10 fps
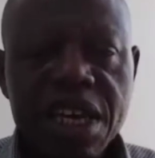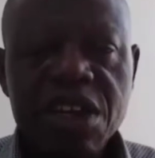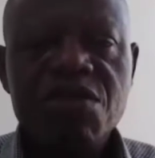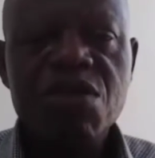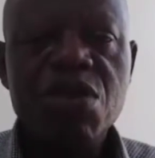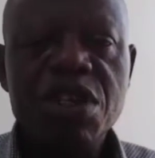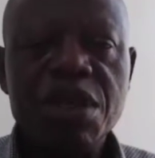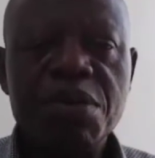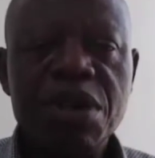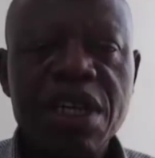Cash flow
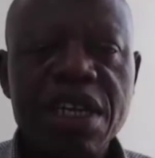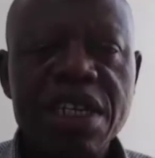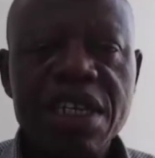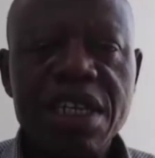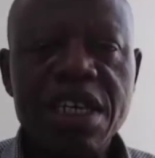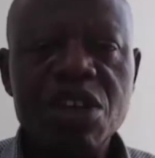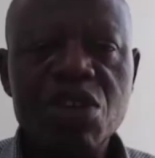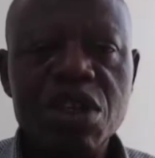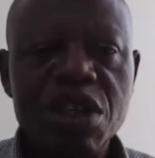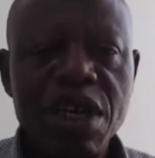is important
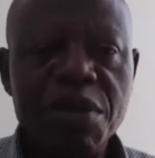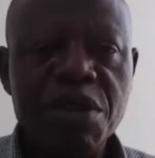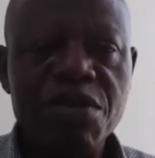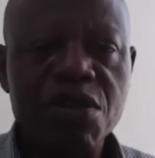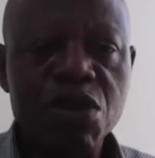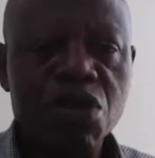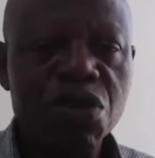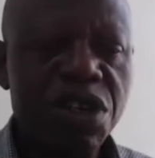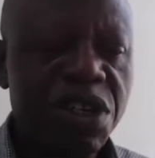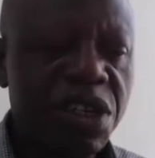for
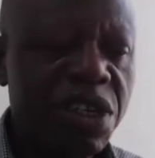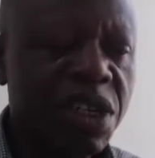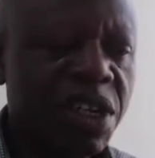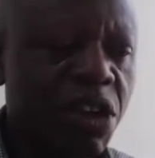two reasons.